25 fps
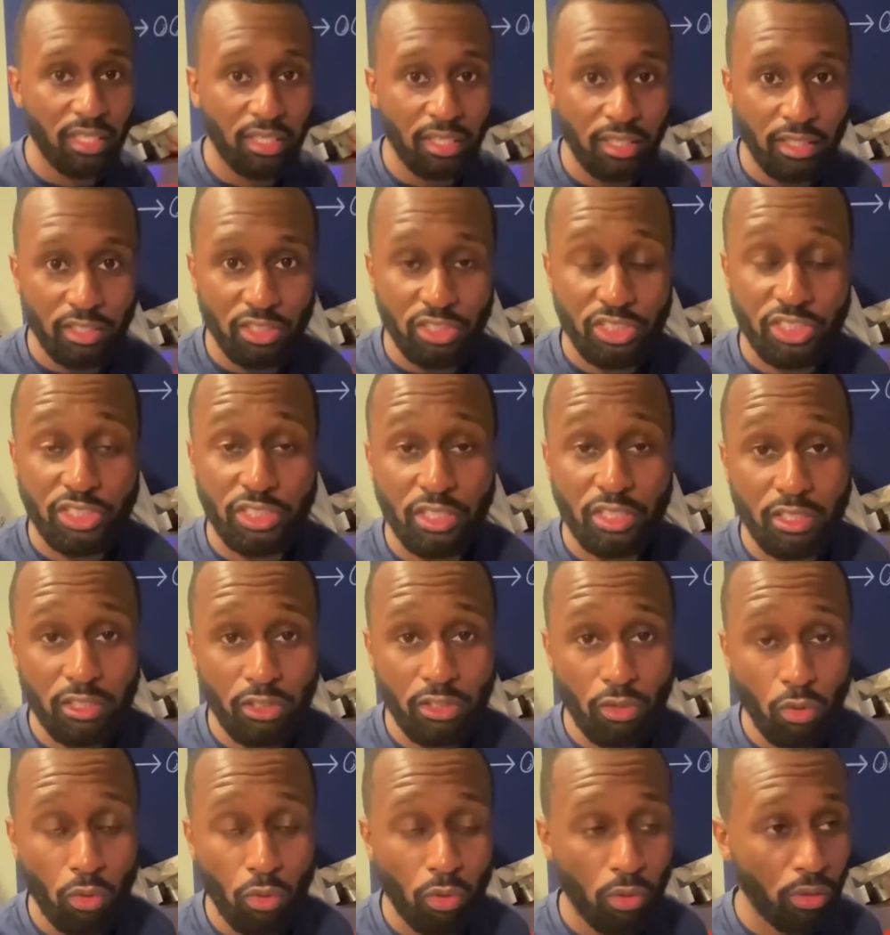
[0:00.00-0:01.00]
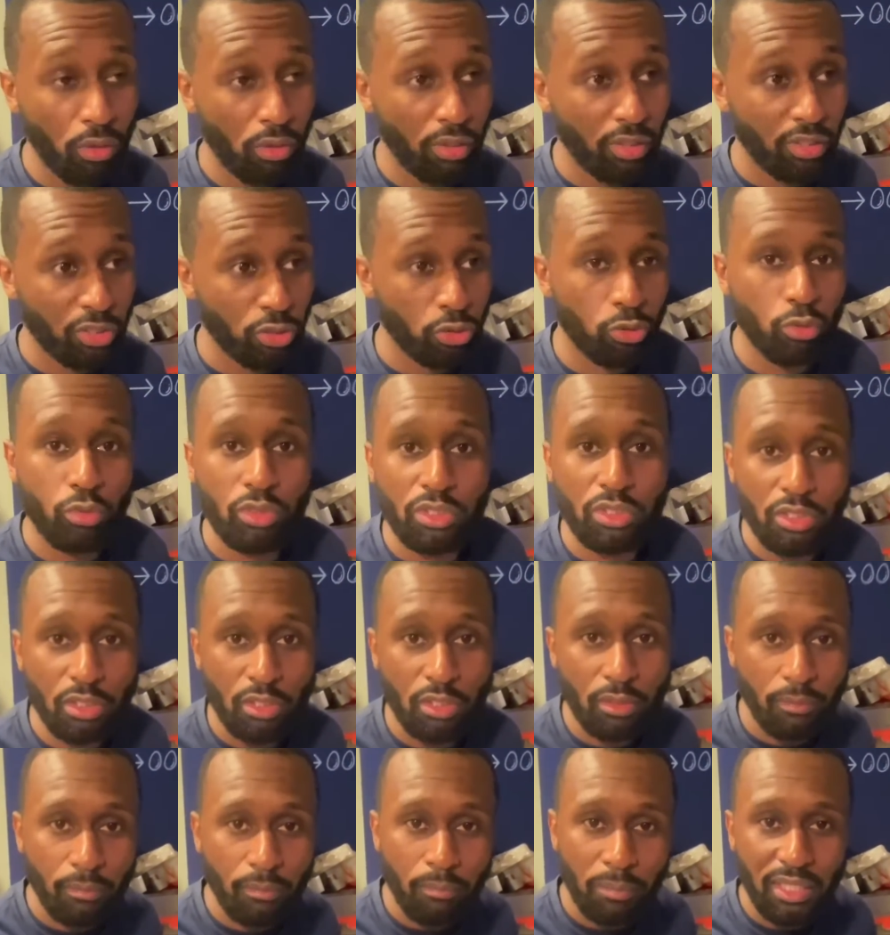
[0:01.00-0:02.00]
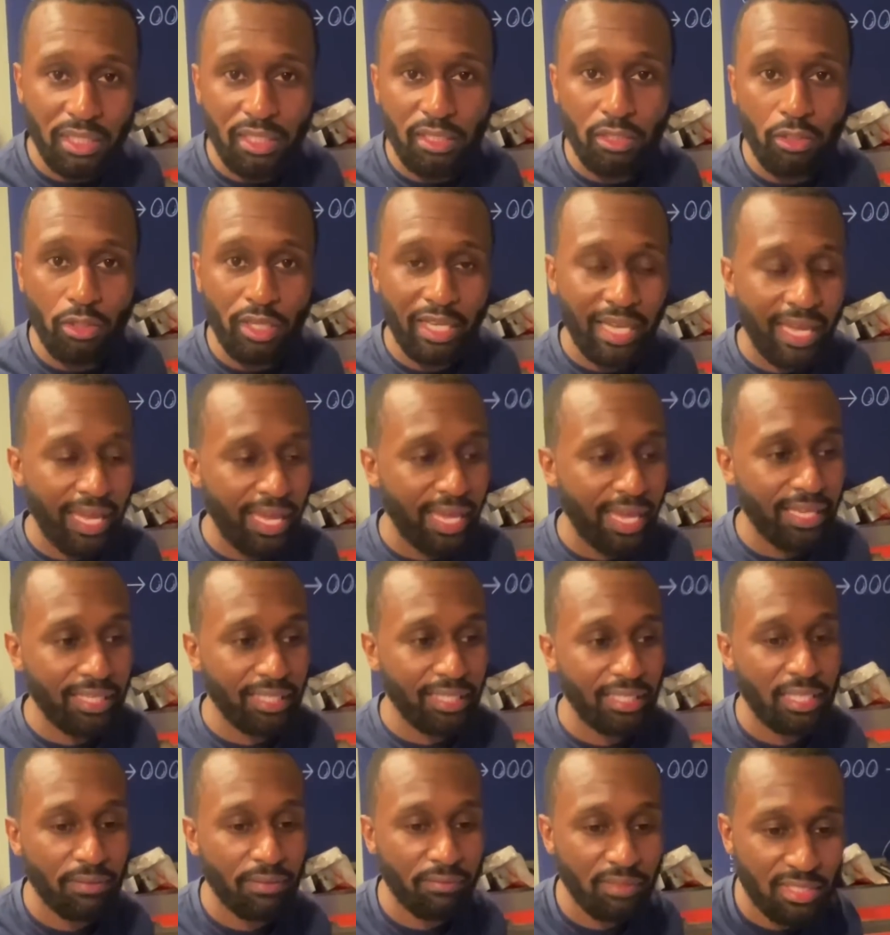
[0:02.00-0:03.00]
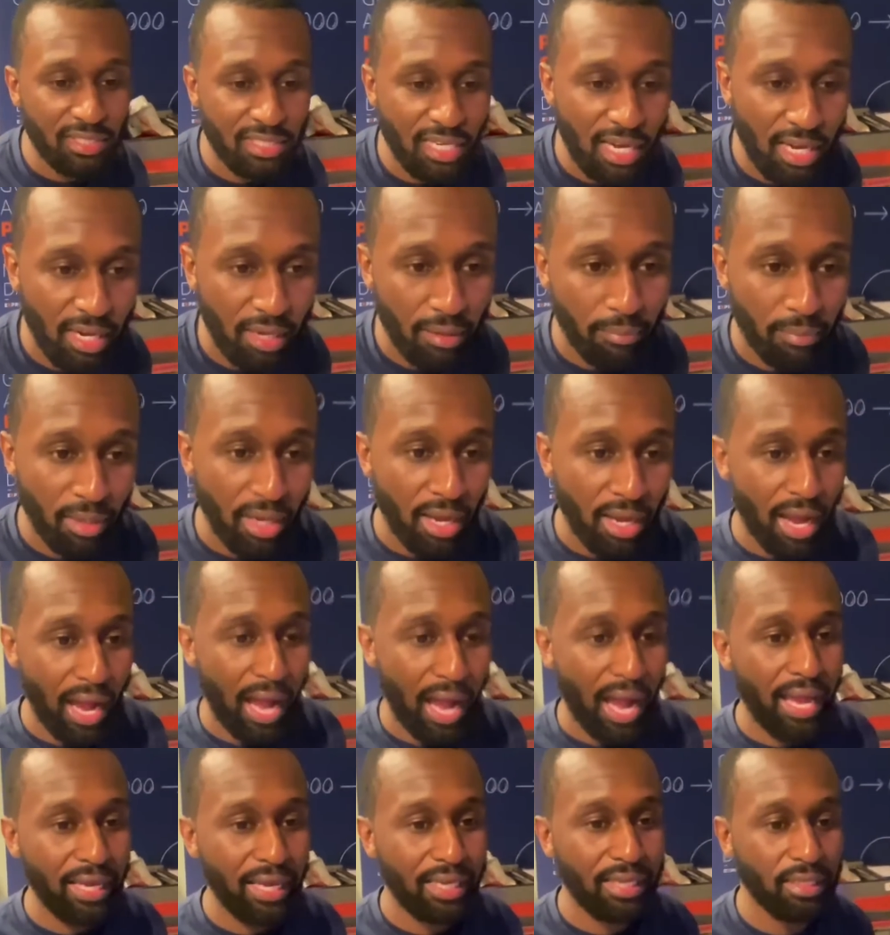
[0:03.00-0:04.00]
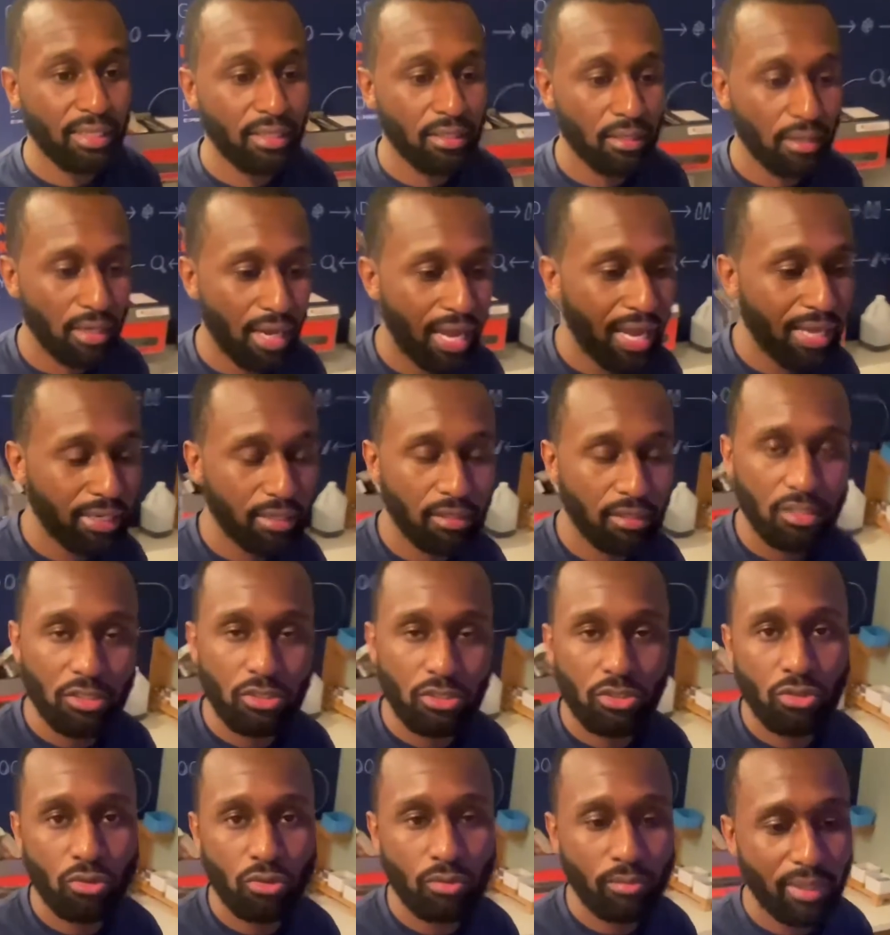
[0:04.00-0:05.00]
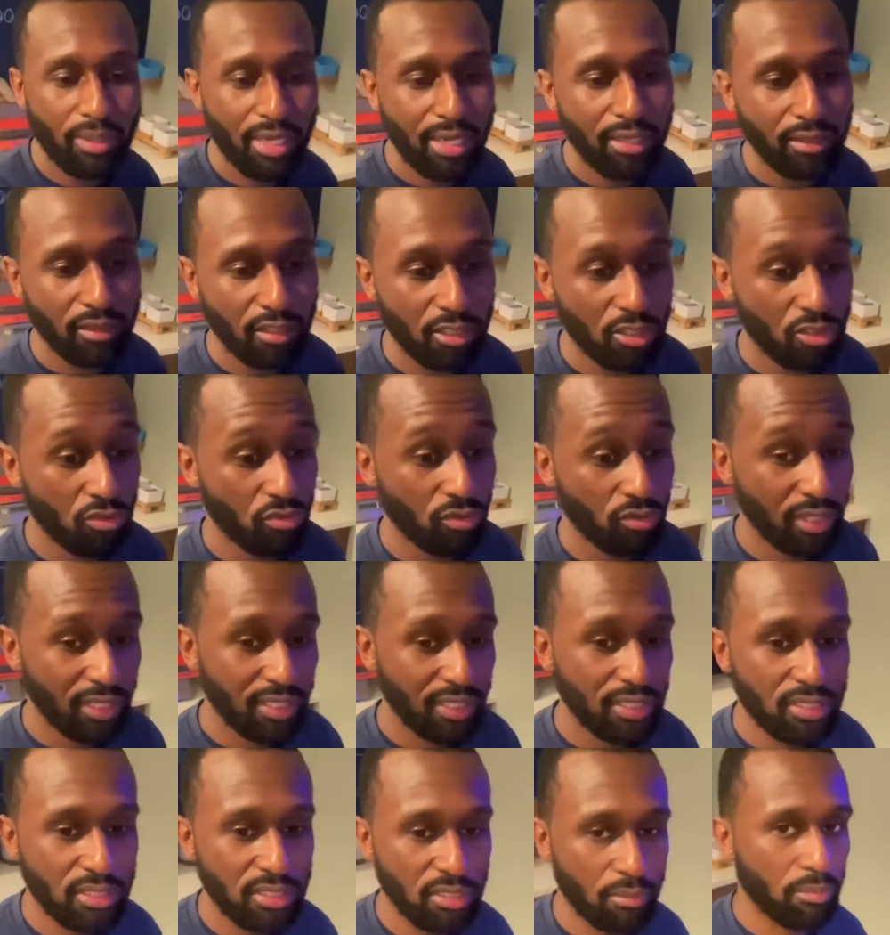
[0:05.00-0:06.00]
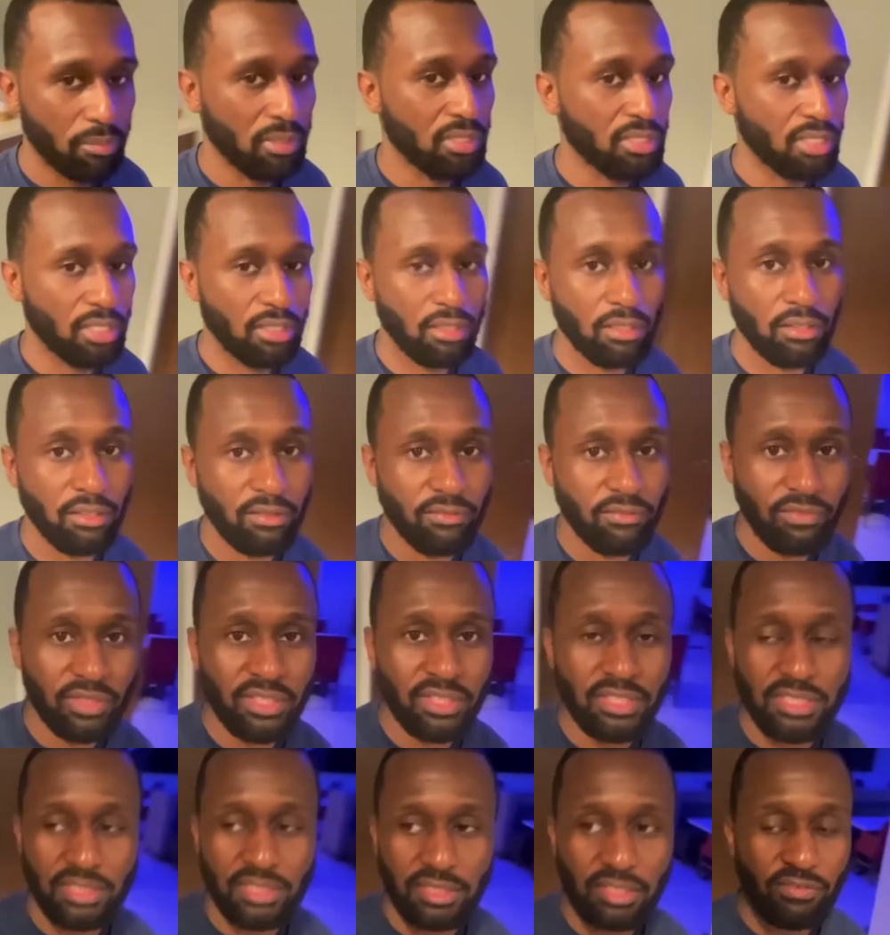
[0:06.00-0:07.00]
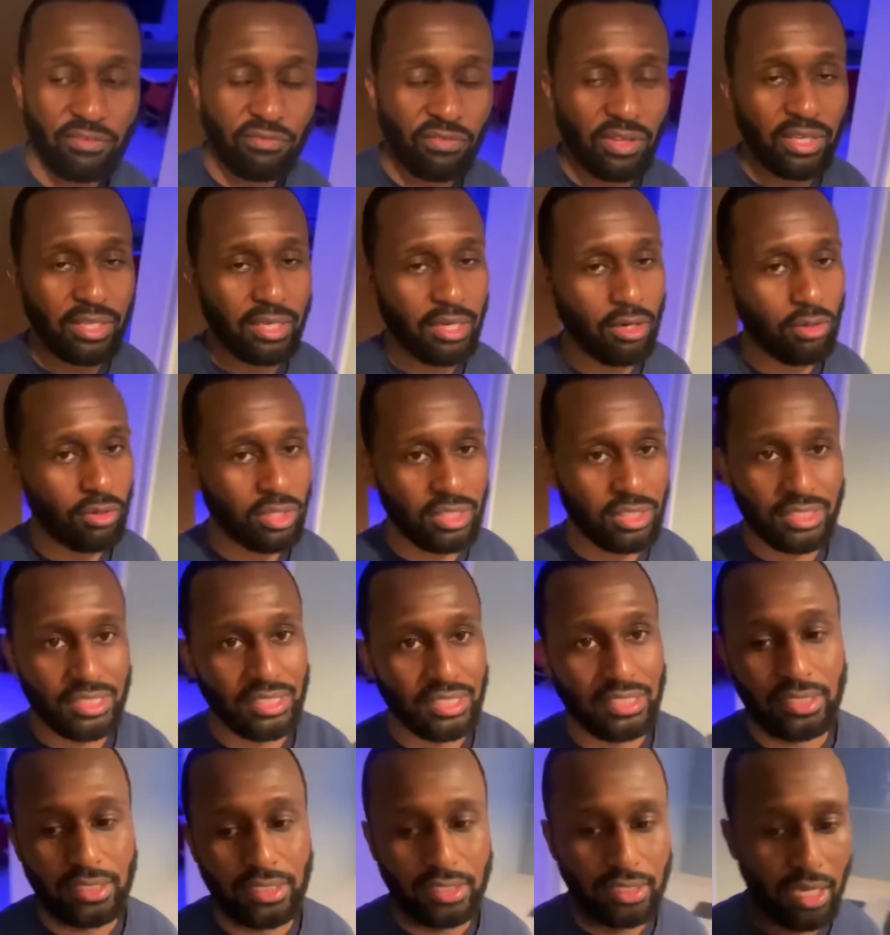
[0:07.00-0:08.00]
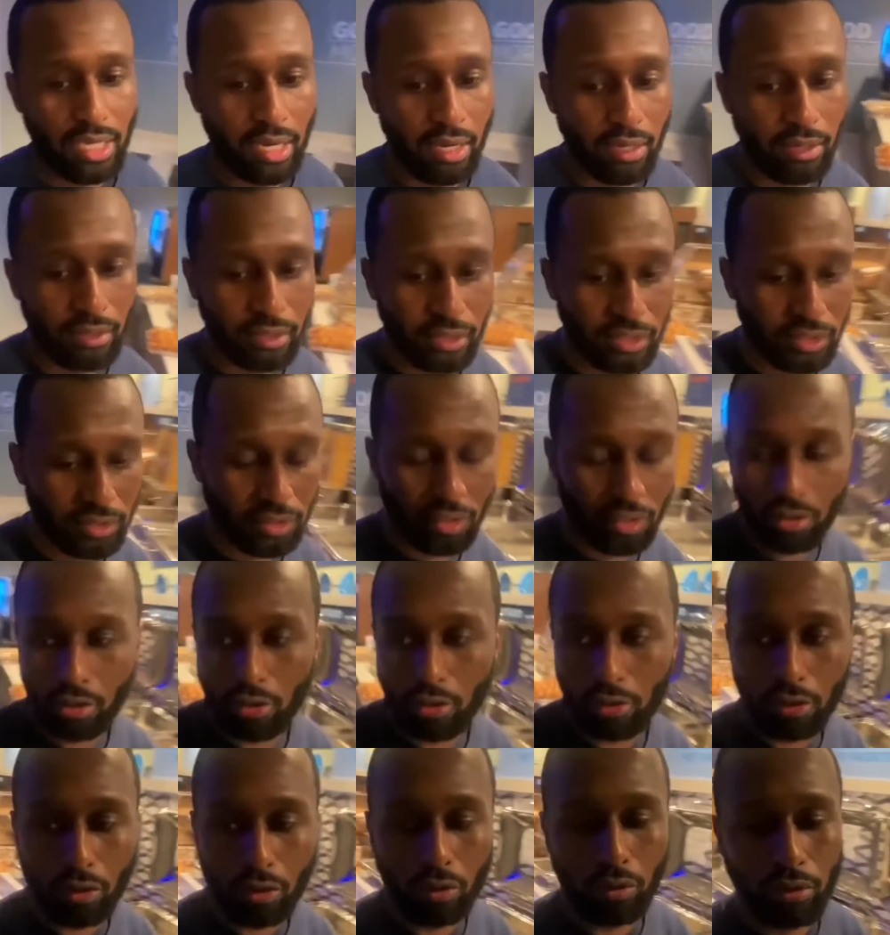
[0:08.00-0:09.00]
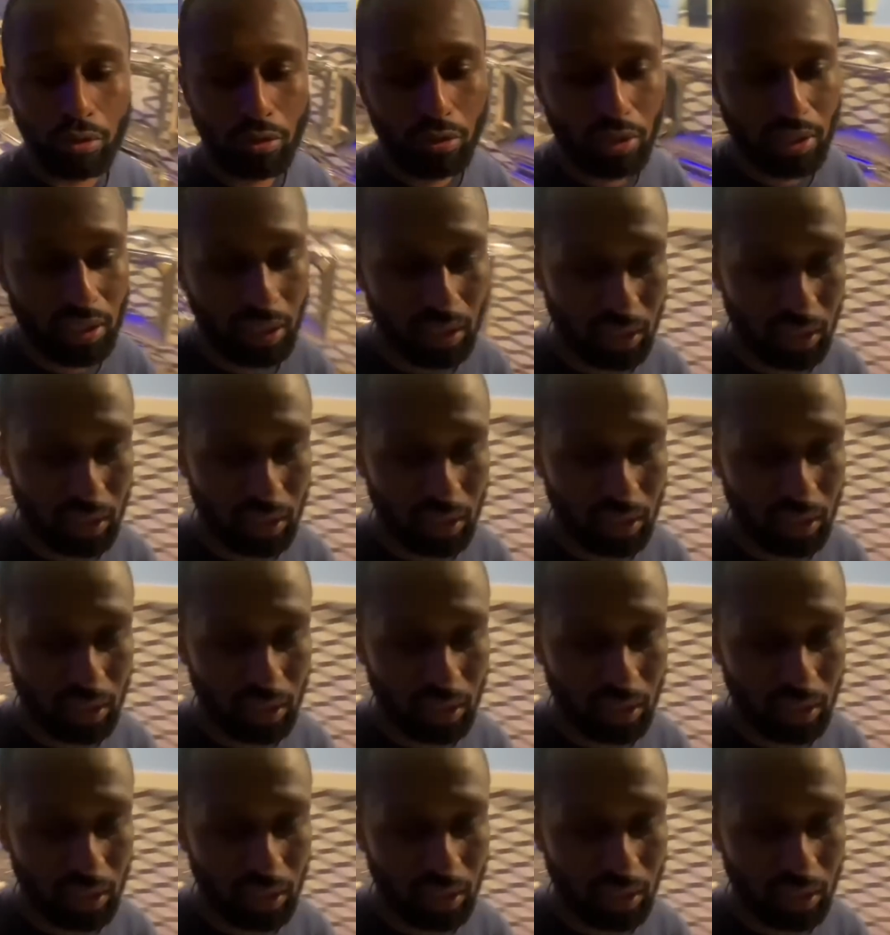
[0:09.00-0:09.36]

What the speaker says: should or used to be at any given time, I can assume that this relationship is gonna eventually fade out, because her loyalty